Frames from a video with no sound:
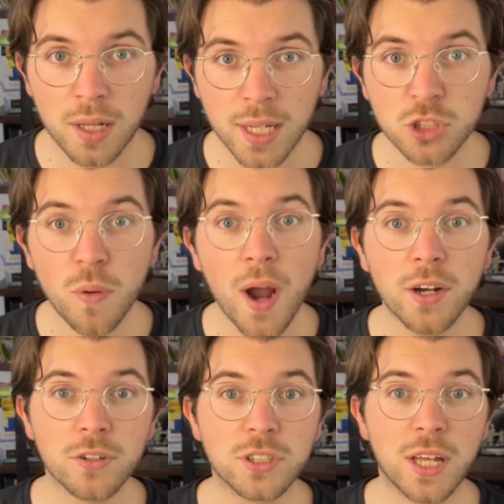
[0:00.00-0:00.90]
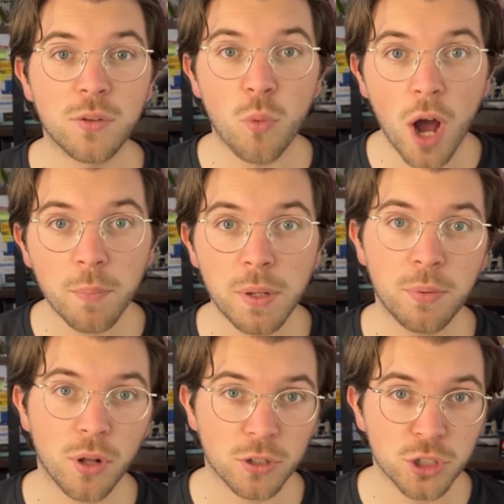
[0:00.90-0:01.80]
let's try and understand why
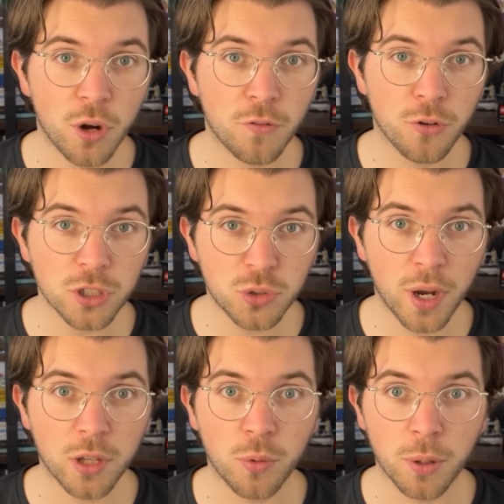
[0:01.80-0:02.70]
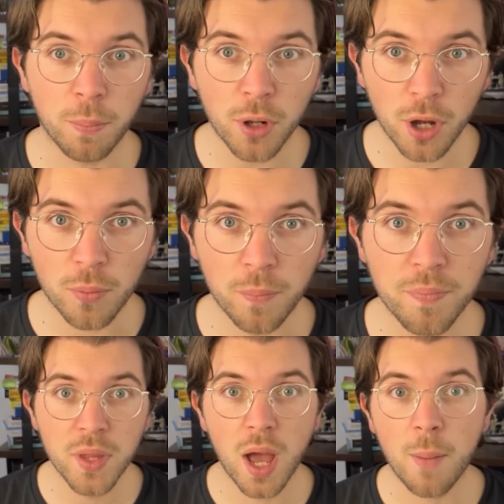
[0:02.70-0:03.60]
people are so frustrated with Apollo
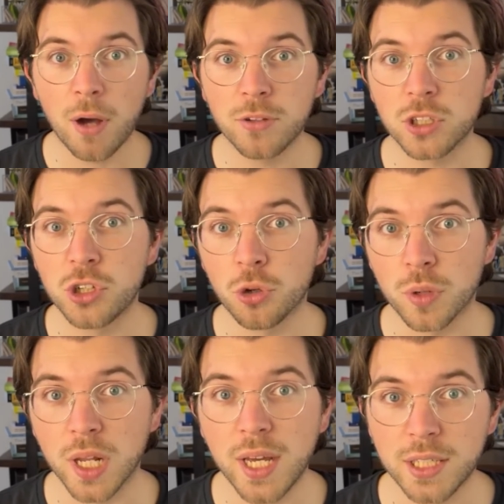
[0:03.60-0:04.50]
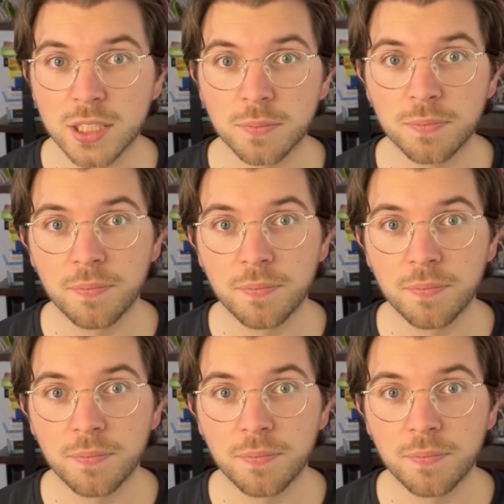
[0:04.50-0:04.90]
about this new release.